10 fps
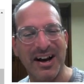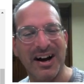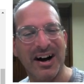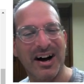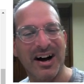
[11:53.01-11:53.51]

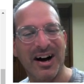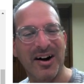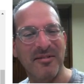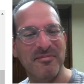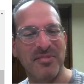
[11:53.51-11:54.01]

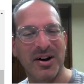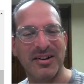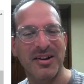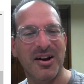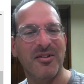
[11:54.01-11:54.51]
Um, but
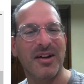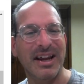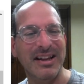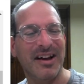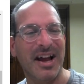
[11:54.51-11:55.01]
okay,
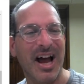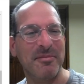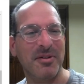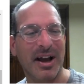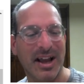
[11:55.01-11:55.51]
Eli
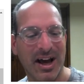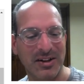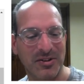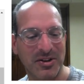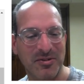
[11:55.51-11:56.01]
Apple, I gotta
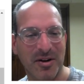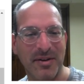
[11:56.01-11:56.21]
look you up,